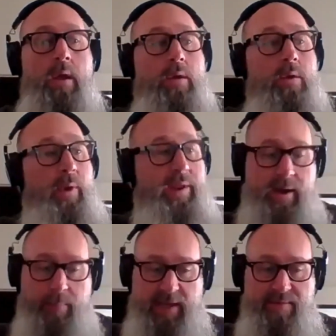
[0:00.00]
we ended
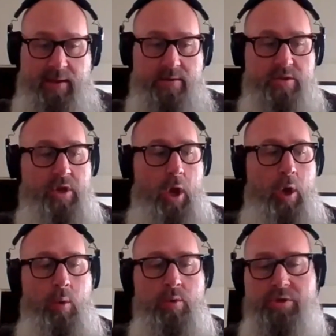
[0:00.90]
up leaving.
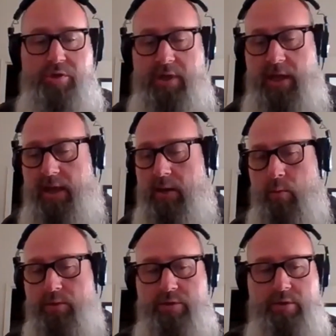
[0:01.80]
So she
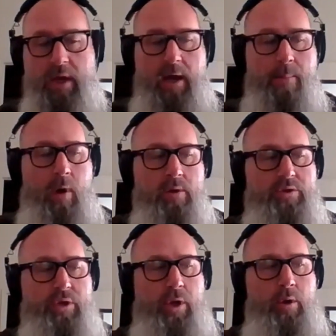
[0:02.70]
was
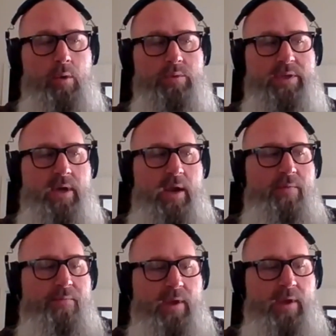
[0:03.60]
also did not have
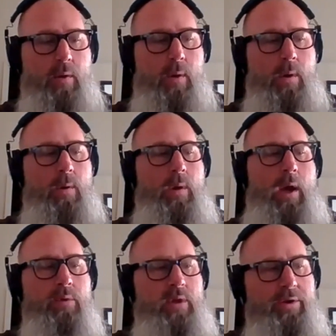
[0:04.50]
a vehicle.
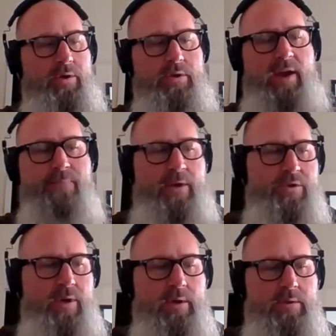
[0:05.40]
I would let her drive my
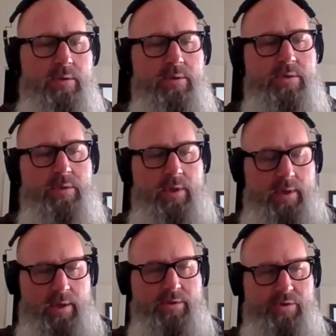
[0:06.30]
truck
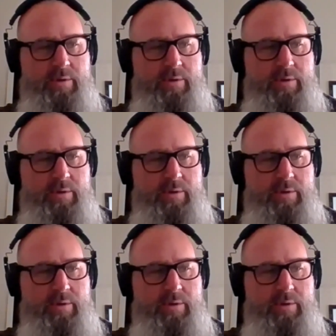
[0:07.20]
at certain